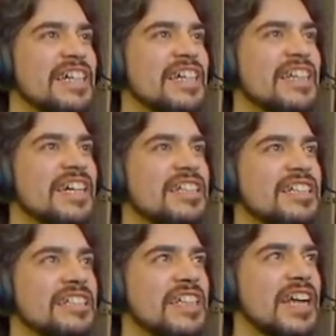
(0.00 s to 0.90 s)
The
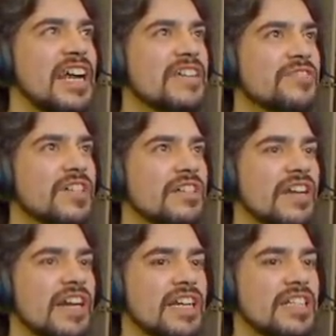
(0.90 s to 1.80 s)
hunter said, I ain't fuck
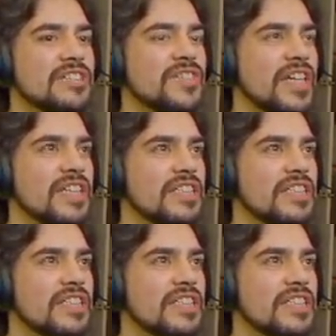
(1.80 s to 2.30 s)
around, I just feigned.